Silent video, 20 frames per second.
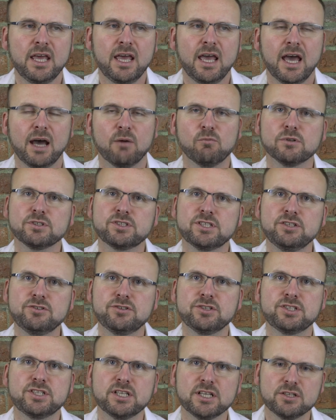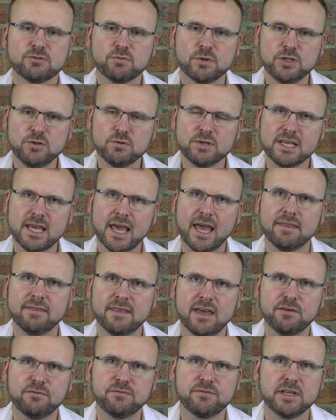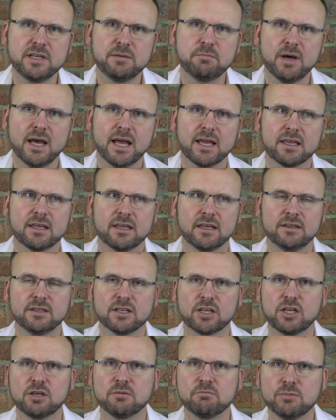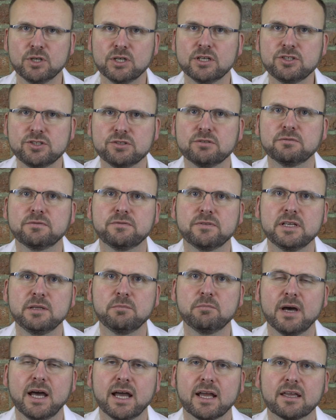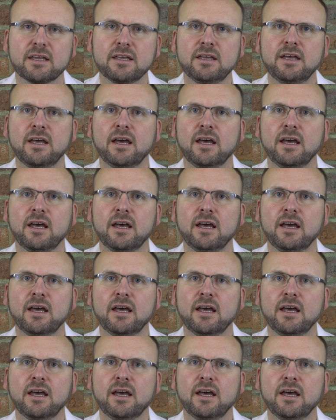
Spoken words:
And what's interesting is when you get their feedback and the commercial feedback,